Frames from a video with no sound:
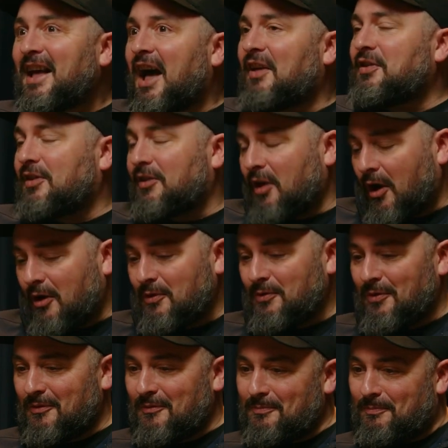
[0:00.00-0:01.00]
And so
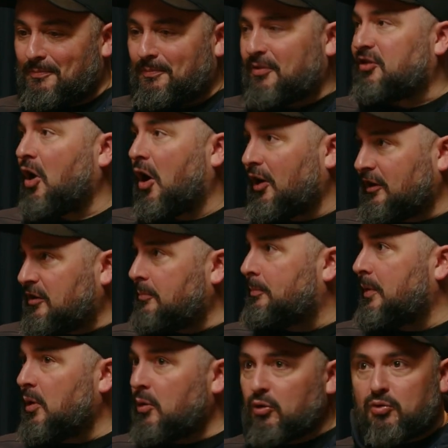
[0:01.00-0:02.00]
starting to
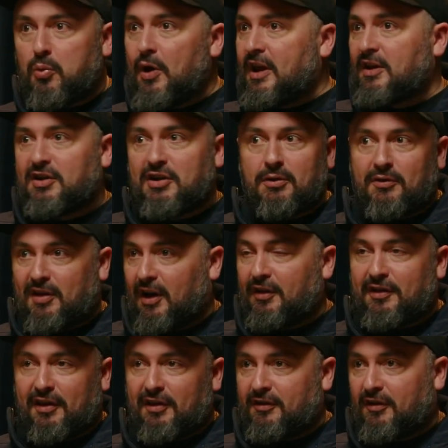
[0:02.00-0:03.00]
build weird
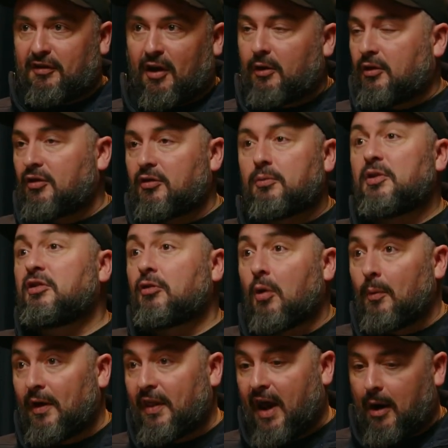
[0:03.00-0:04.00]
utility into tokens, we saw
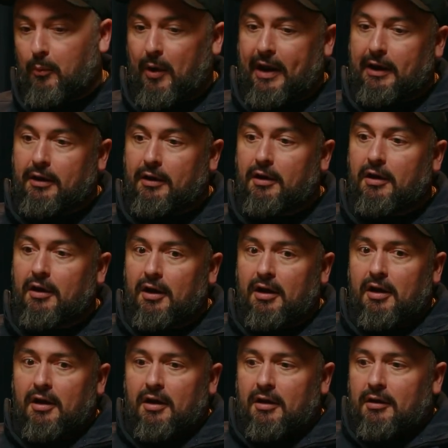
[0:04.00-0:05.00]
where that went.
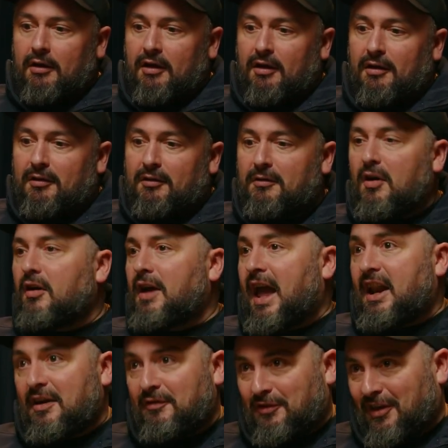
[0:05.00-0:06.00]

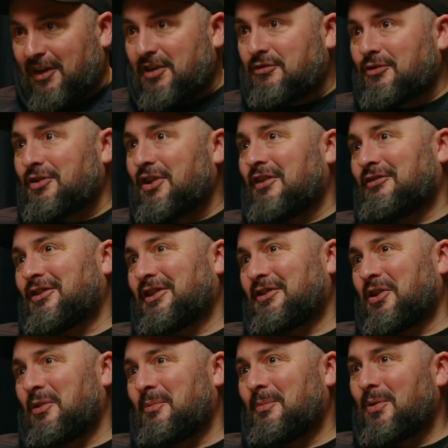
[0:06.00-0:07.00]
NFTs are another
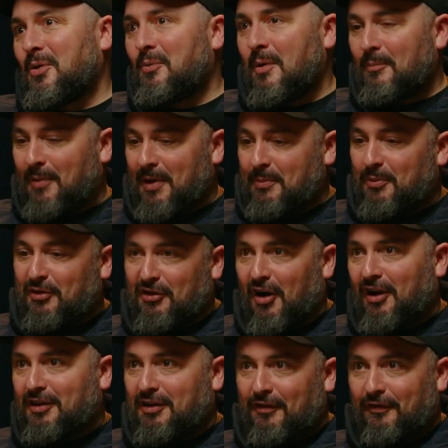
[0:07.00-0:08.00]
example, when people
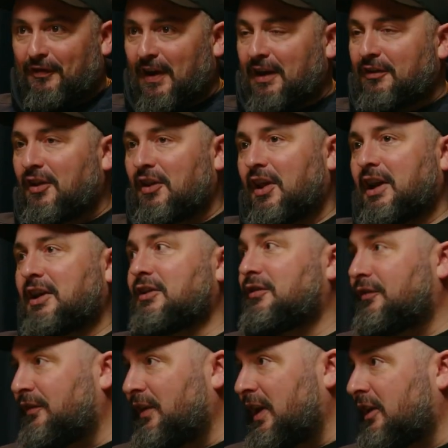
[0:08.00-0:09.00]
started to think that they could
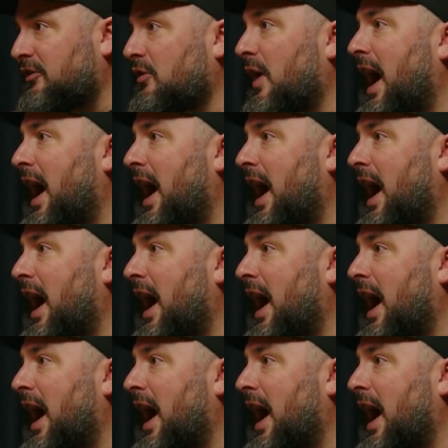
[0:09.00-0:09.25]
fix or